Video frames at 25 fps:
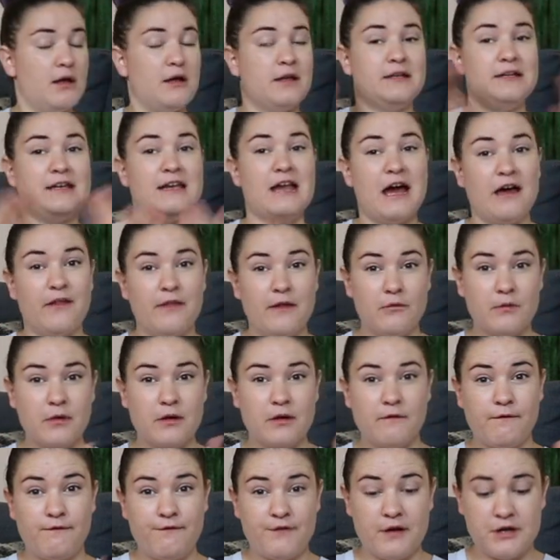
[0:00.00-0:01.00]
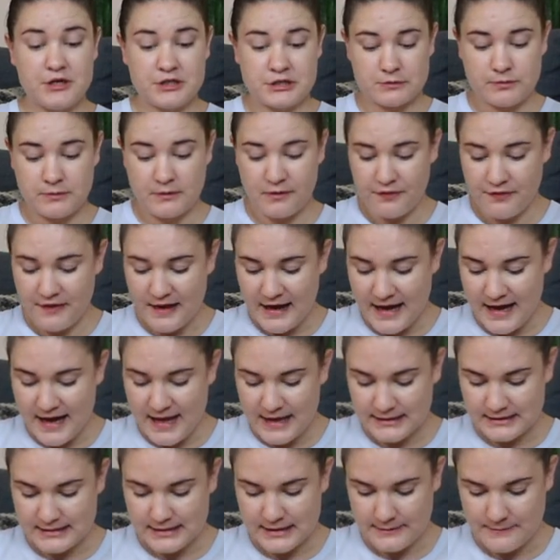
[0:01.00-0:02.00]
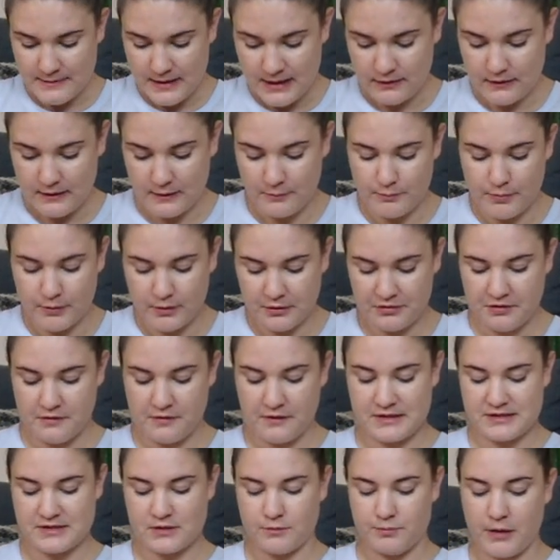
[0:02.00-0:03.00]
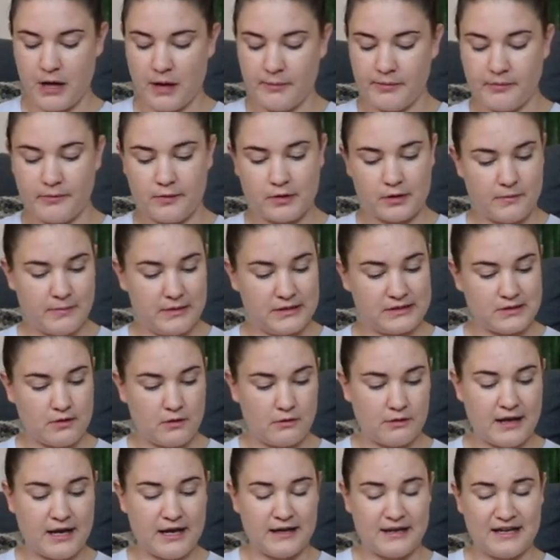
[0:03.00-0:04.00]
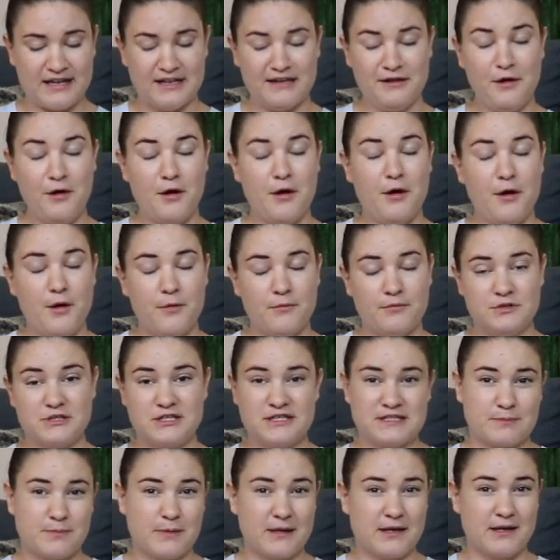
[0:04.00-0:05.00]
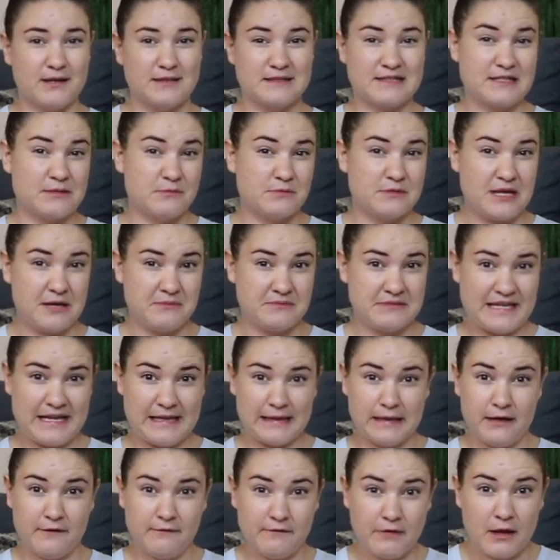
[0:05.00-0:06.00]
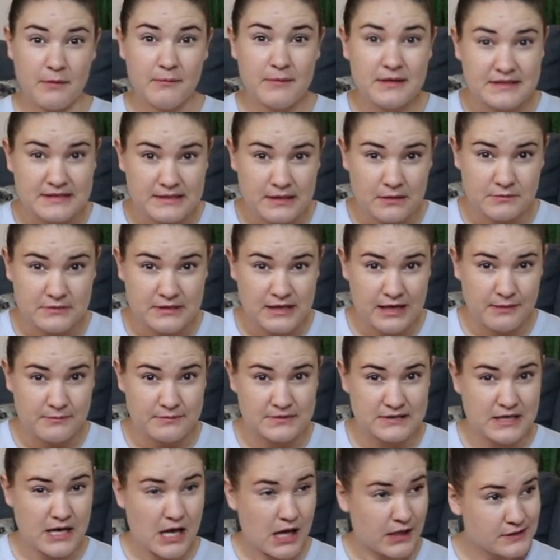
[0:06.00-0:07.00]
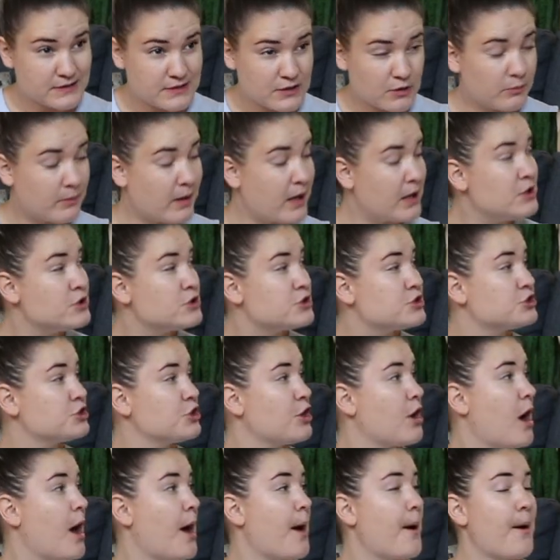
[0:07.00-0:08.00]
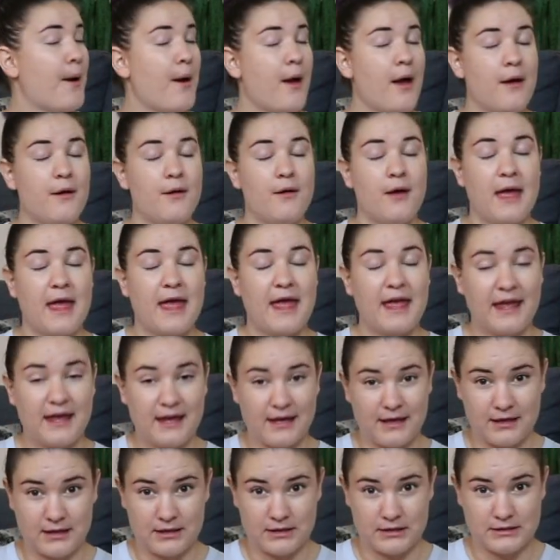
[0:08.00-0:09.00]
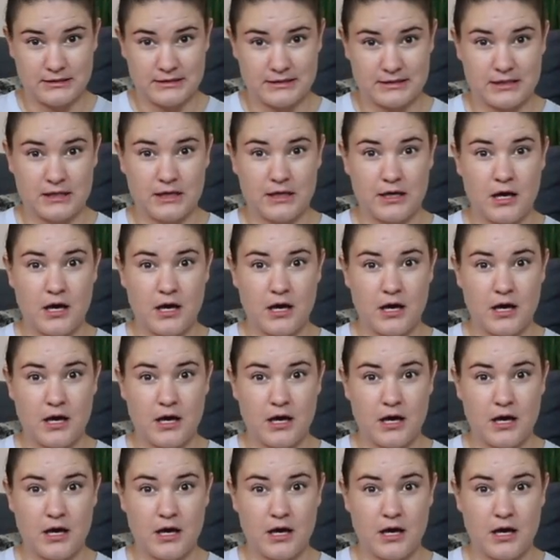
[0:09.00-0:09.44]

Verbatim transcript: now that we have finished with that, I think both of these are probably going to be donated just because sometimes they love them and sometimes not so much. And